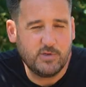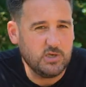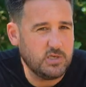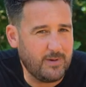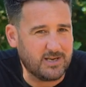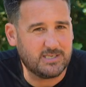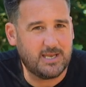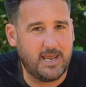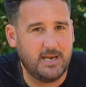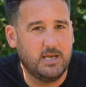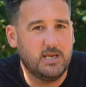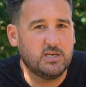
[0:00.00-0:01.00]
usually about
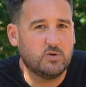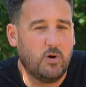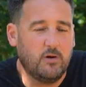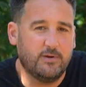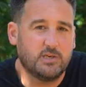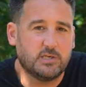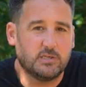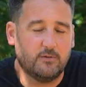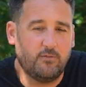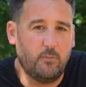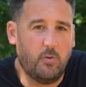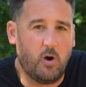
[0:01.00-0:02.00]
10 12 inches
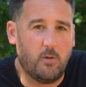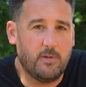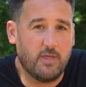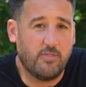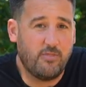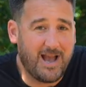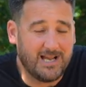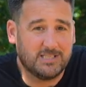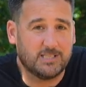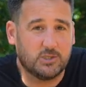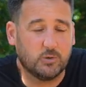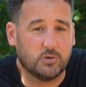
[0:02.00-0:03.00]
off the bottom. That's
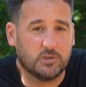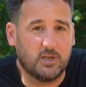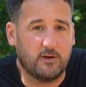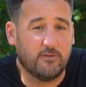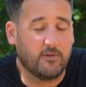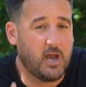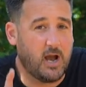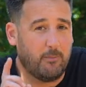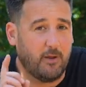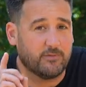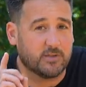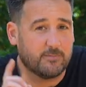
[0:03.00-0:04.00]
the sort of stuff that carp
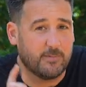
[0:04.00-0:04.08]
love to